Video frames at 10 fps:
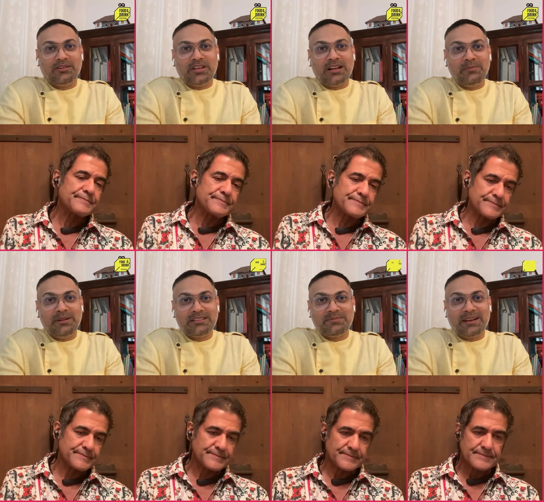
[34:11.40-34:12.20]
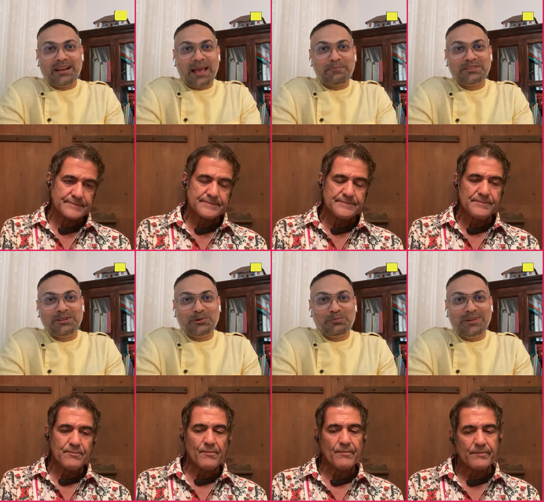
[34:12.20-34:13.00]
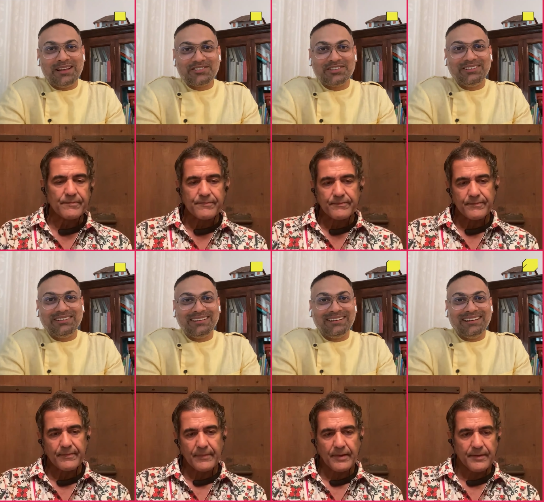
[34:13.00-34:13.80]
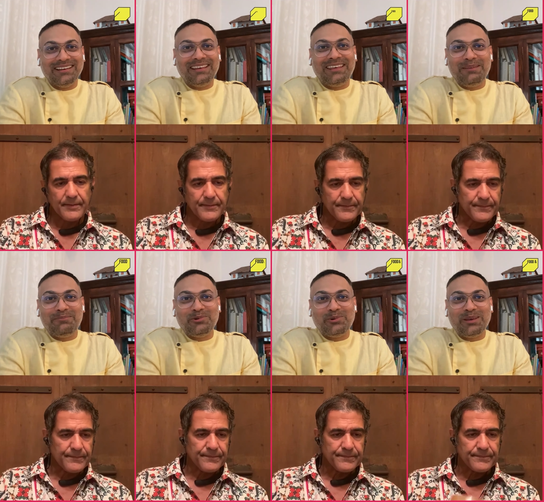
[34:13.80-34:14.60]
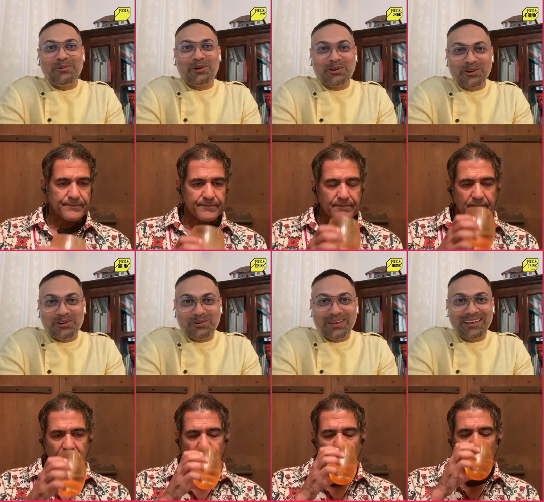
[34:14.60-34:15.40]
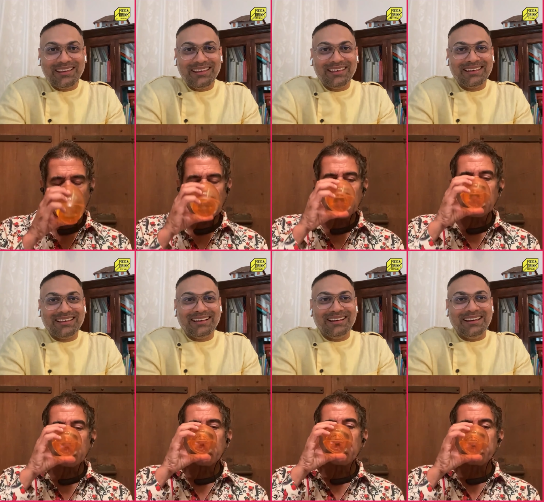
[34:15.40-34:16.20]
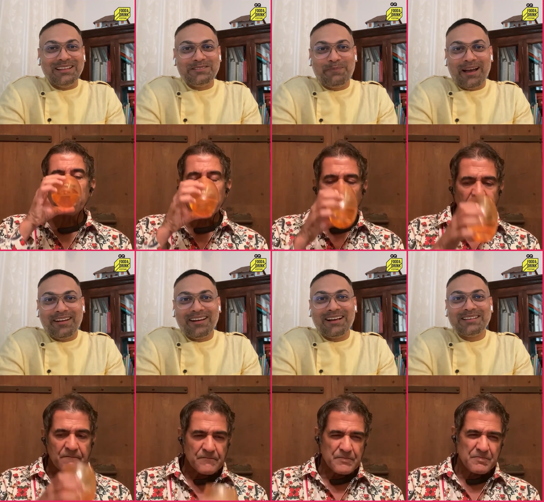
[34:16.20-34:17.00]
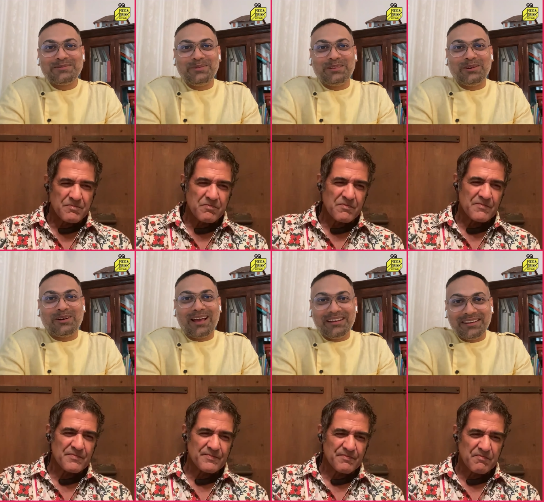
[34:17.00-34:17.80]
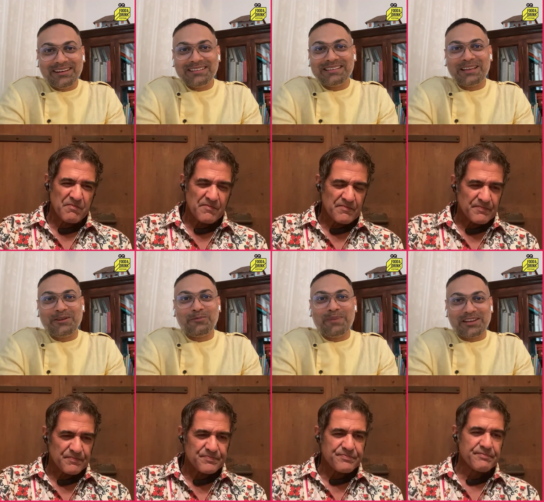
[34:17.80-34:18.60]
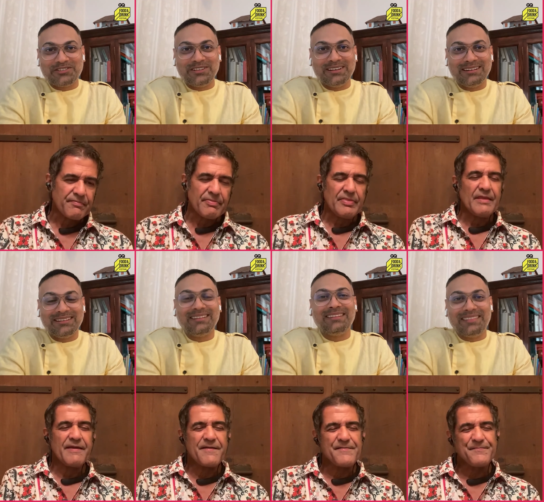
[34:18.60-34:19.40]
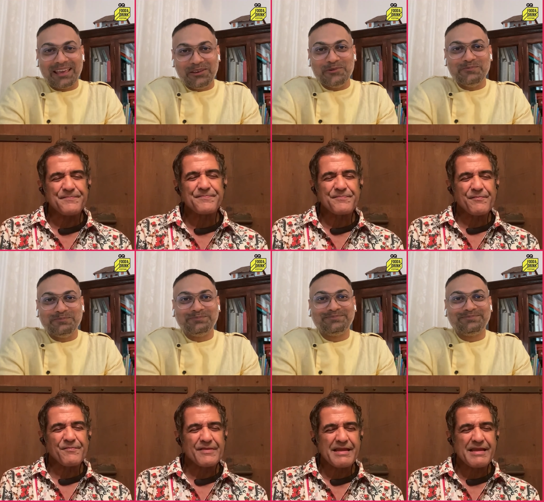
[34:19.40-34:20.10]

Speaker 1: Gentlemen, it's been an absolute pleasure. Keep doing what you're doing inspiring us with your ideas and your passion. Thank you.